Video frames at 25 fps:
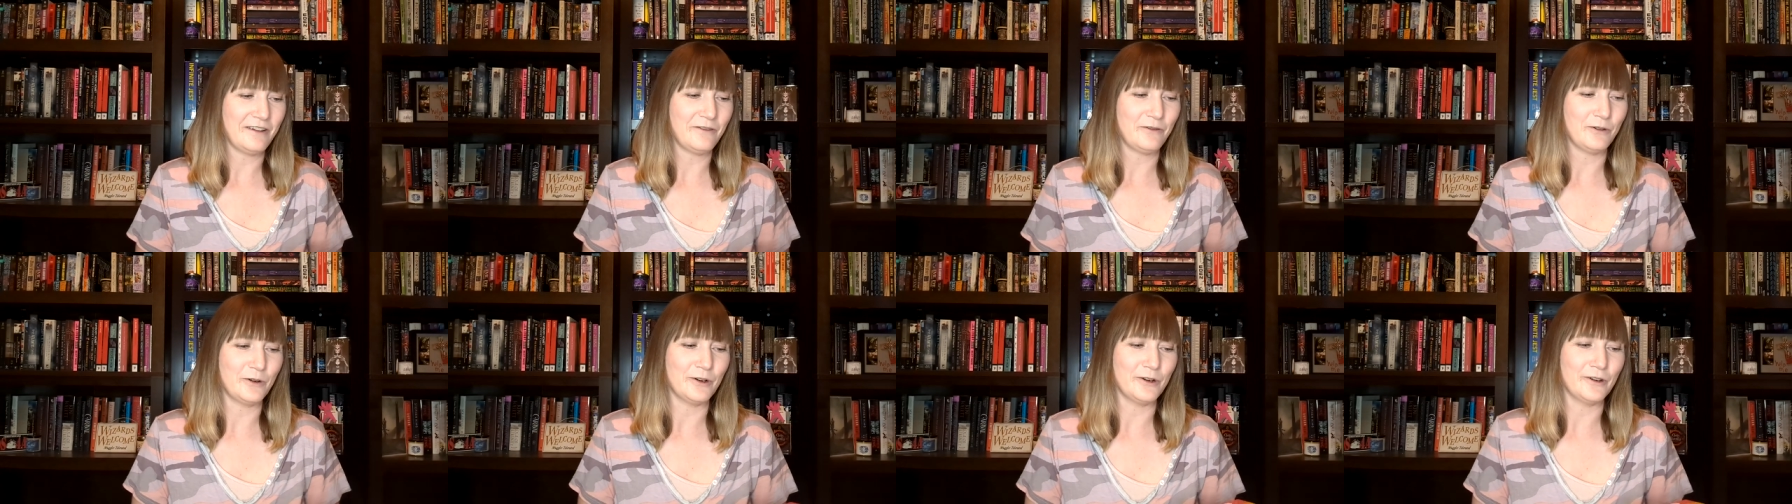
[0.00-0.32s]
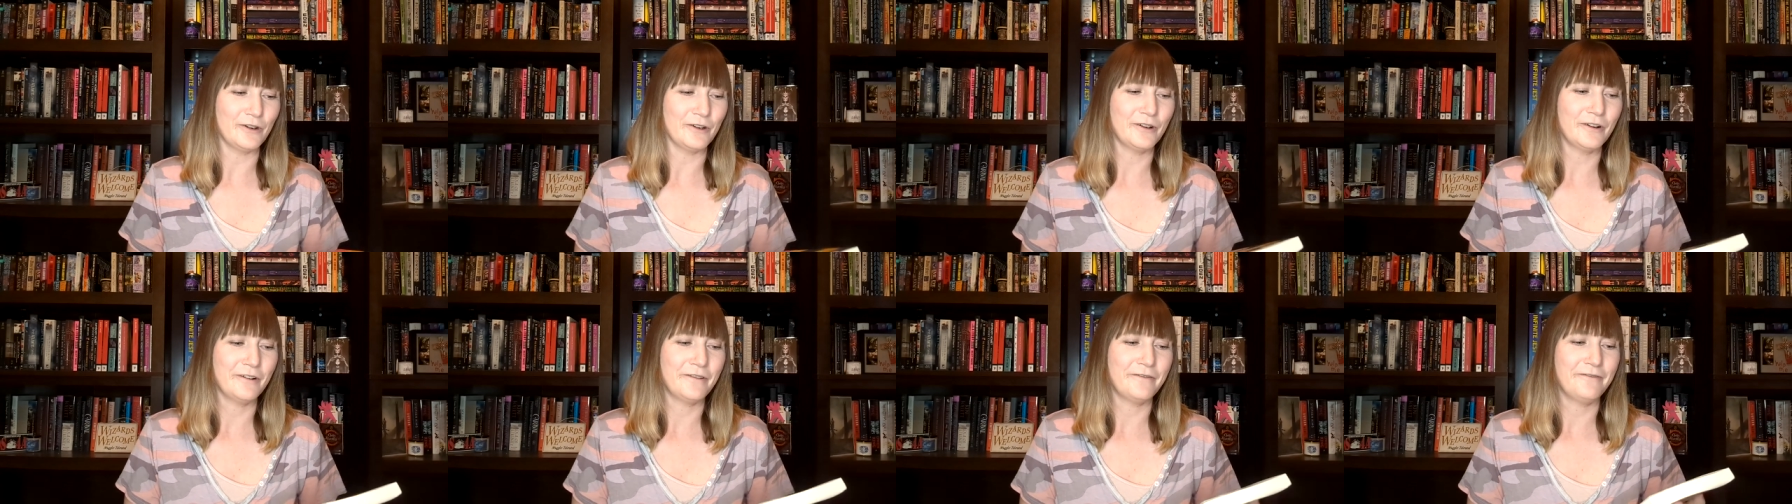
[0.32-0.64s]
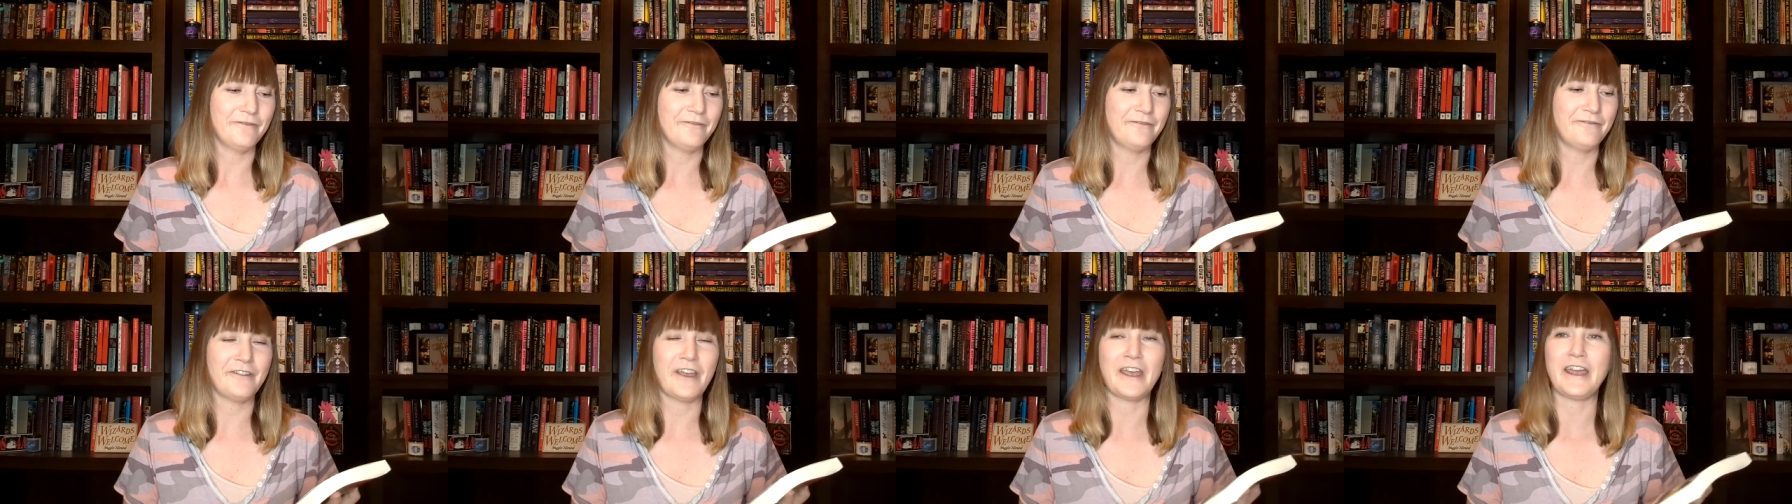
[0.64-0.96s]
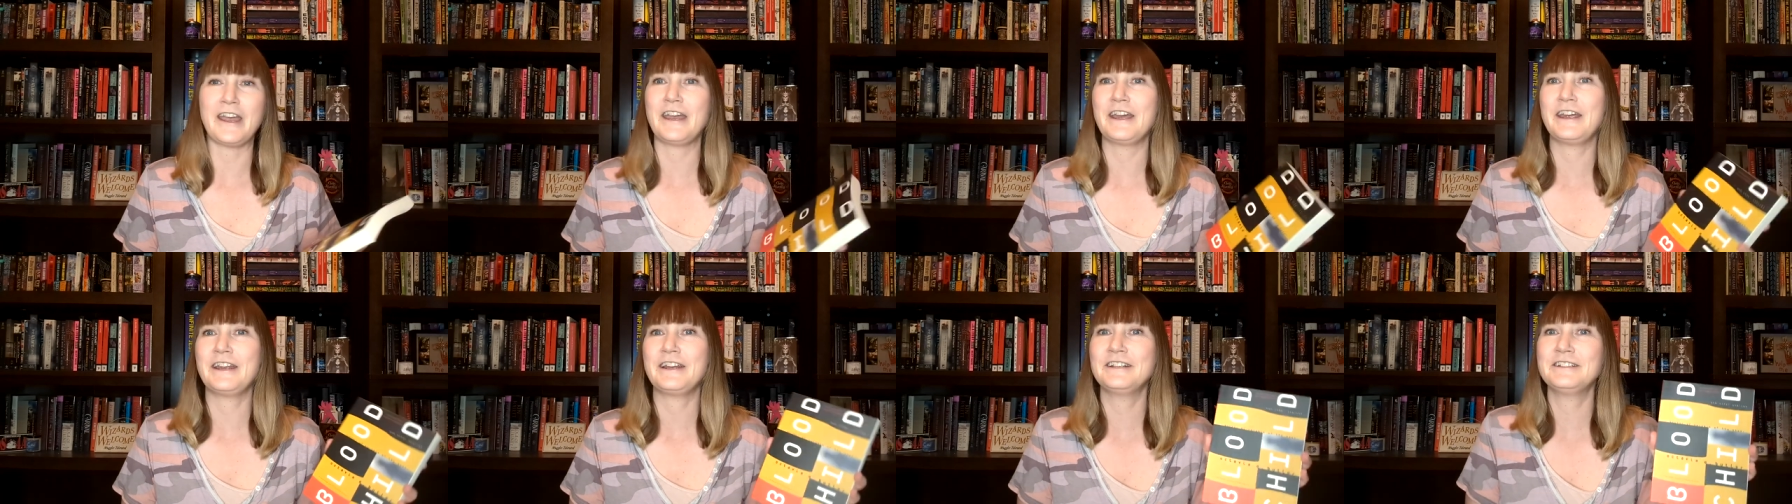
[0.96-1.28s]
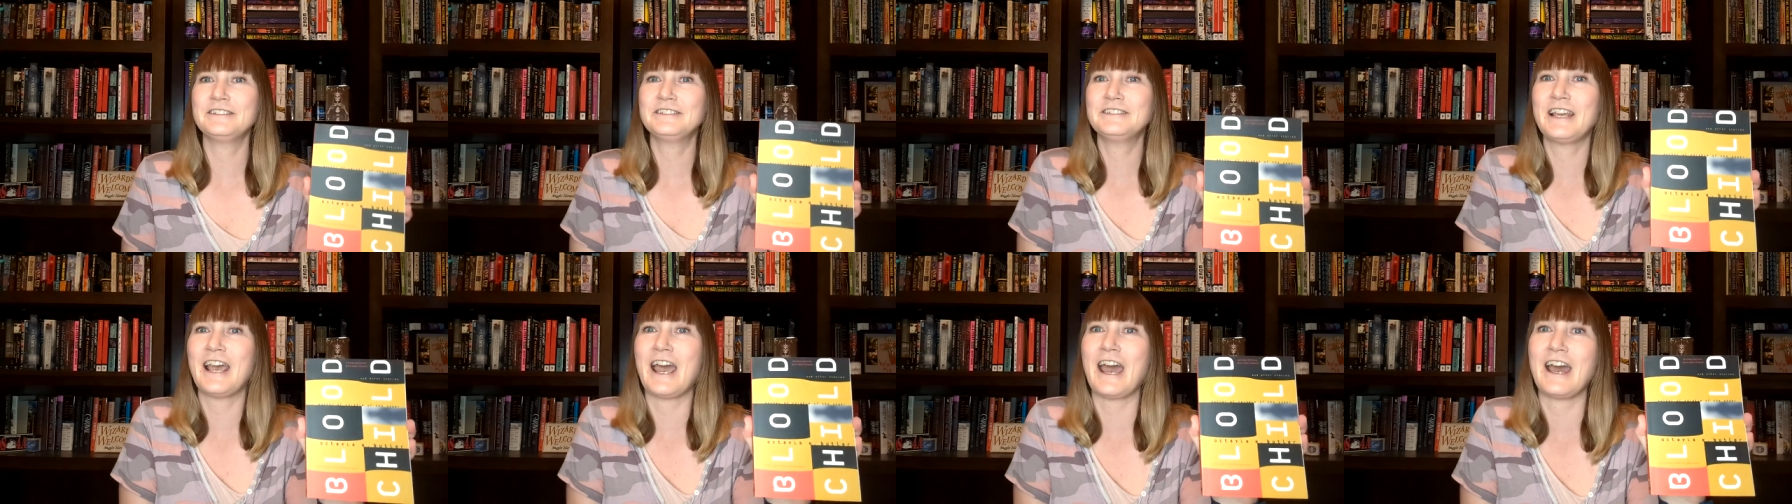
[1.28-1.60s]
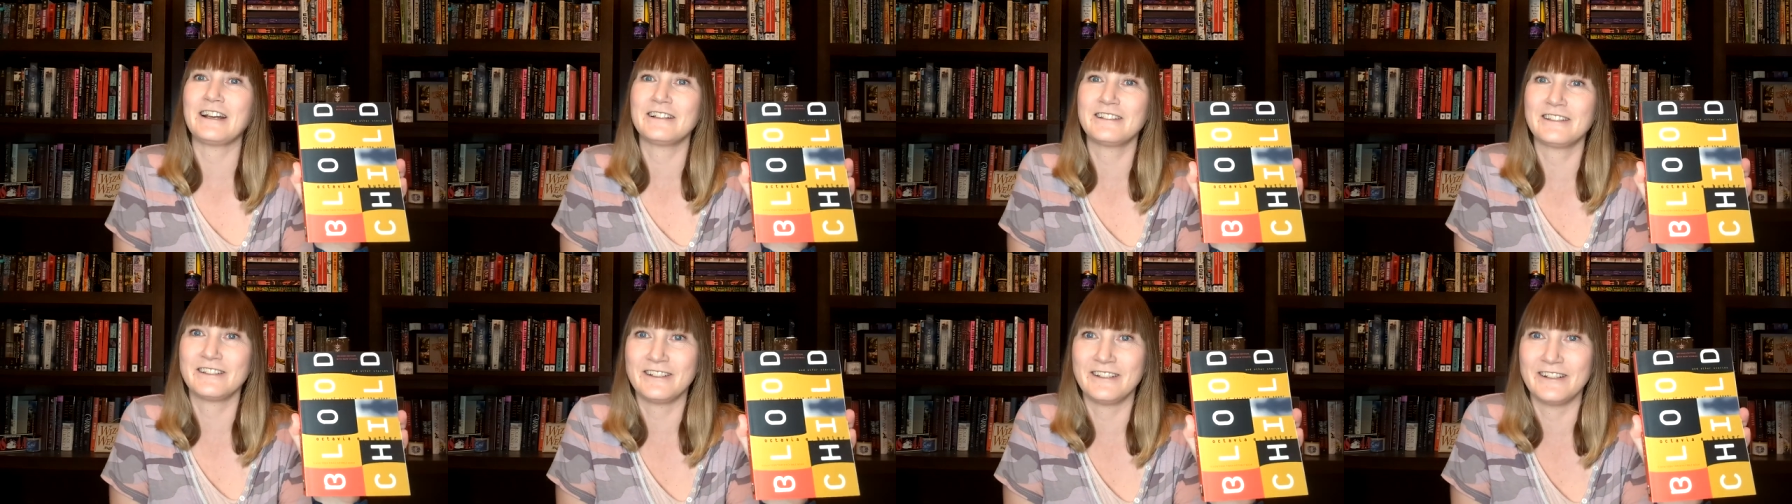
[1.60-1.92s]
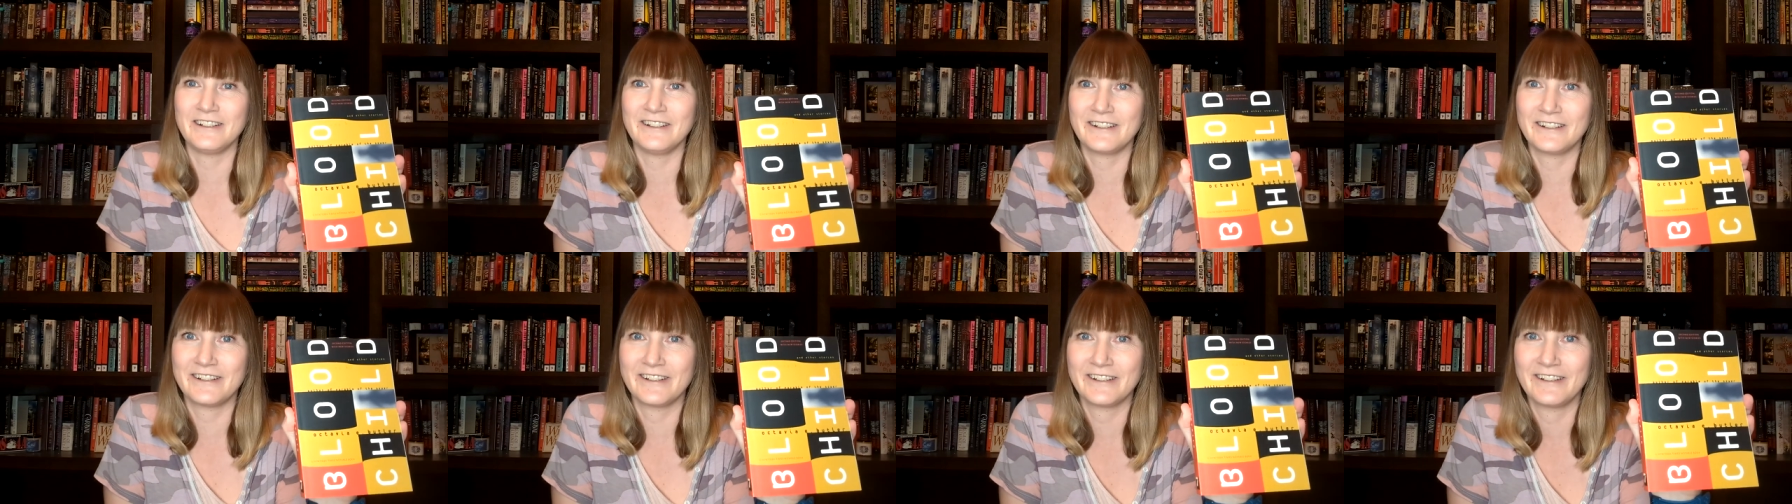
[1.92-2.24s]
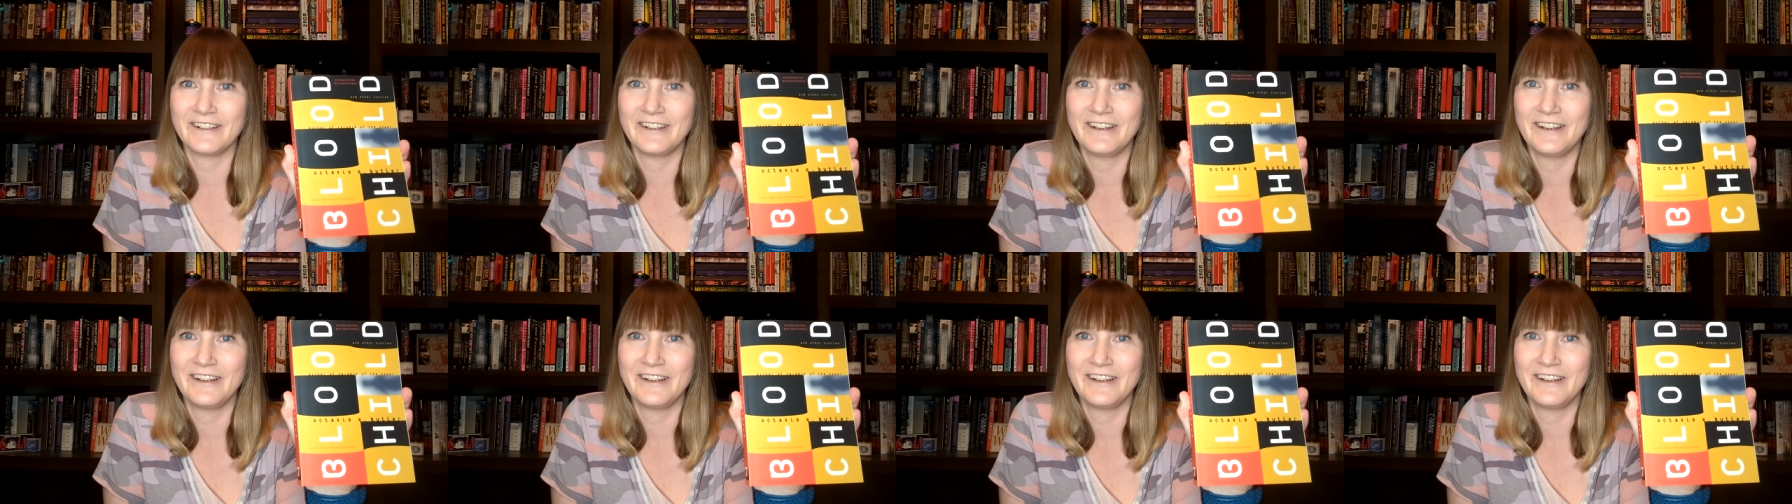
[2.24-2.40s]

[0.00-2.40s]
were fantastic.